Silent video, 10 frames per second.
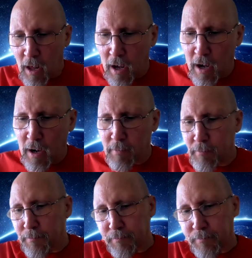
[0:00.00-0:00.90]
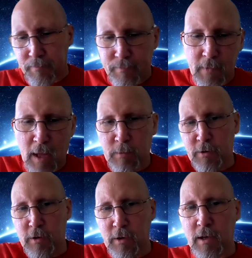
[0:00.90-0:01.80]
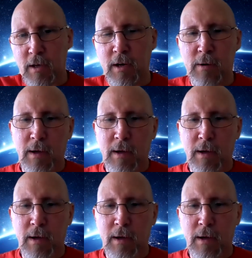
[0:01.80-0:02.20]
um, I'm just looking here.